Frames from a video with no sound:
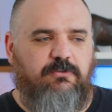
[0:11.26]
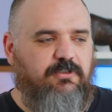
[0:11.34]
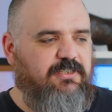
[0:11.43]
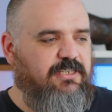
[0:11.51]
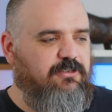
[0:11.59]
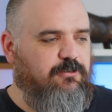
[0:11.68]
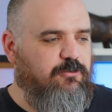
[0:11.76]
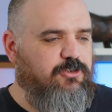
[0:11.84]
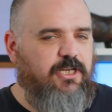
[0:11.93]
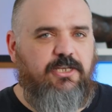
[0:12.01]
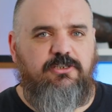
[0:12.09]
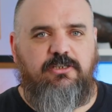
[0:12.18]
Seasons are
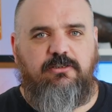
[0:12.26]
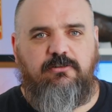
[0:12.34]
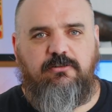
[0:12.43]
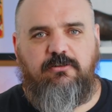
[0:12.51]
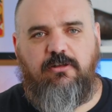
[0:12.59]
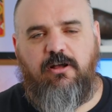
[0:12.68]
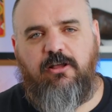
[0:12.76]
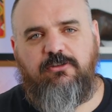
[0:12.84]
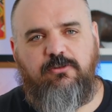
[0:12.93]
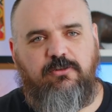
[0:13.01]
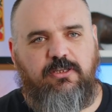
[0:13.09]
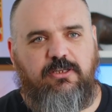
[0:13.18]
changing.
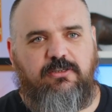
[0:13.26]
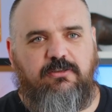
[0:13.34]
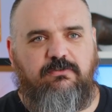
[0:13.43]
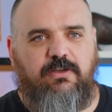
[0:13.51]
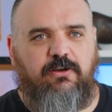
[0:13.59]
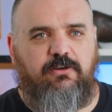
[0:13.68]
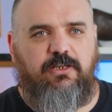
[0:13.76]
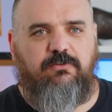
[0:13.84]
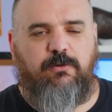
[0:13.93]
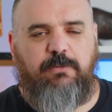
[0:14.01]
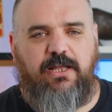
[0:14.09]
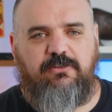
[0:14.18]
Also, the severity of
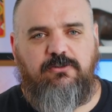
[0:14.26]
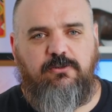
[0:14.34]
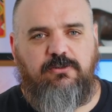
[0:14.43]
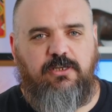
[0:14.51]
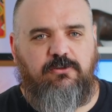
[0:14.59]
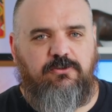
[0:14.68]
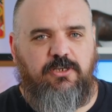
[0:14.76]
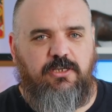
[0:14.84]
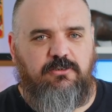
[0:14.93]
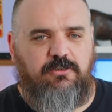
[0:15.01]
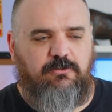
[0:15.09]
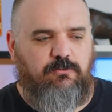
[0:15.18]
our Patch Tuesdays are
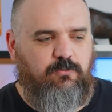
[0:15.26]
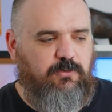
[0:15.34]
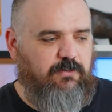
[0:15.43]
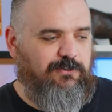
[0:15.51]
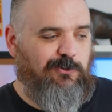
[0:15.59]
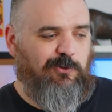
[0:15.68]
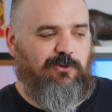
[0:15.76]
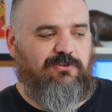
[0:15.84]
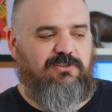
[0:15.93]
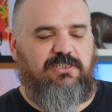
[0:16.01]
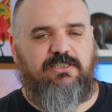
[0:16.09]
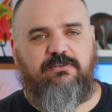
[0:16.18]
changing. We have a total of
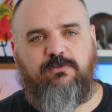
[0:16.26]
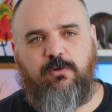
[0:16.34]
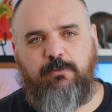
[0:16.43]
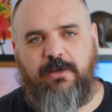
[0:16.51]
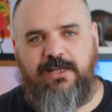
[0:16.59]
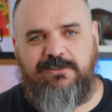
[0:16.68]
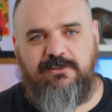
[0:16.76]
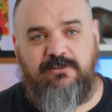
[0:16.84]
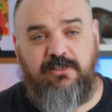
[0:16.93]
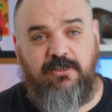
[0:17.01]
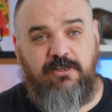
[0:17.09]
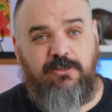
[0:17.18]
64
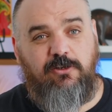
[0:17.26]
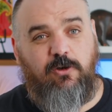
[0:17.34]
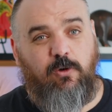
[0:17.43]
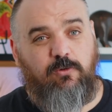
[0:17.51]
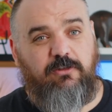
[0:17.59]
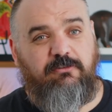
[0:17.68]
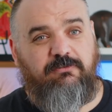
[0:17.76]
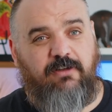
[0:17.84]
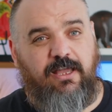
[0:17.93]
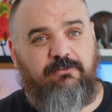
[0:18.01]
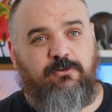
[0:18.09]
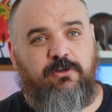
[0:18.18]
patches, only
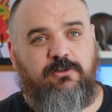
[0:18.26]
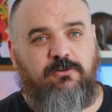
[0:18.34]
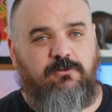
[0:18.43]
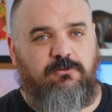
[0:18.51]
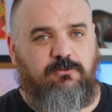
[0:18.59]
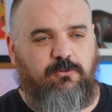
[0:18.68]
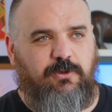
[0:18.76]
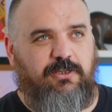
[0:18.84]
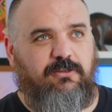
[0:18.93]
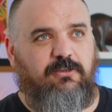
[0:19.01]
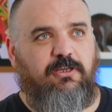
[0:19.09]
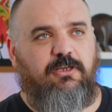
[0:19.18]
five critical,
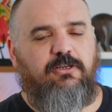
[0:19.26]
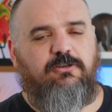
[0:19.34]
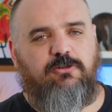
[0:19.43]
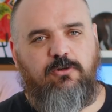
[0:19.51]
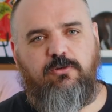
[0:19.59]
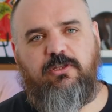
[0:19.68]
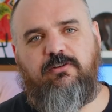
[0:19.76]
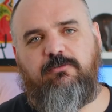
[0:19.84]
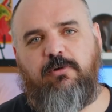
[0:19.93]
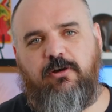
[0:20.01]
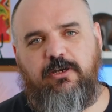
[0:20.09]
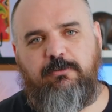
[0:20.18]
with two that
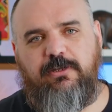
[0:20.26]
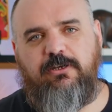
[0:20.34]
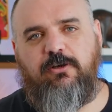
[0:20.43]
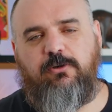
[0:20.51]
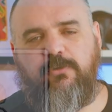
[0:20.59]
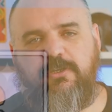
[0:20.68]
have already been known